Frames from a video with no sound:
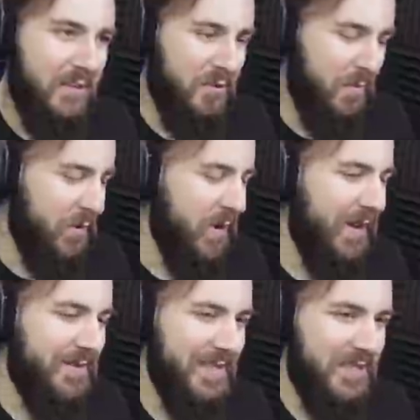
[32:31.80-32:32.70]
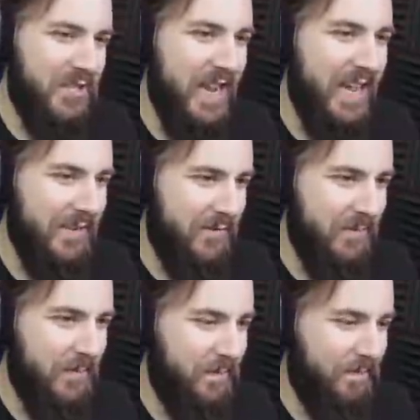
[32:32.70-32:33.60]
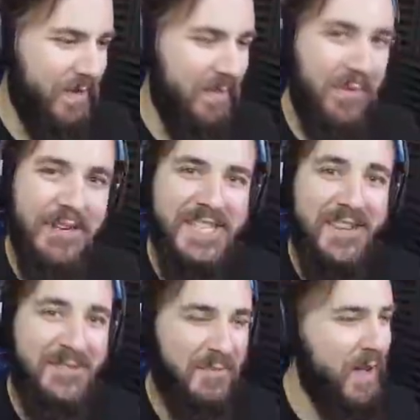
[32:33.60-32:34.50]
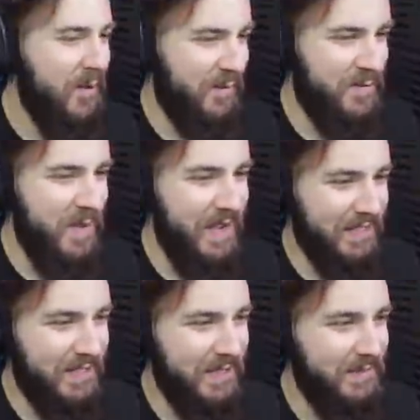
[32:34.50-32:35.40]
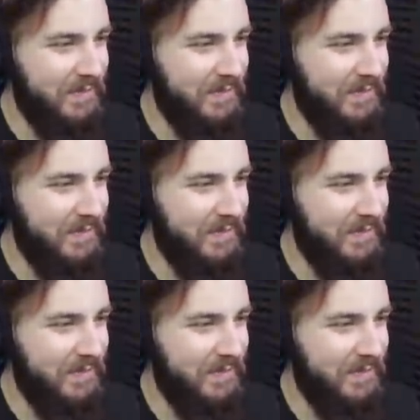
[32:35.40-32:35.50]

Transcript: Drop your Fs in chat. Press F to pay respect.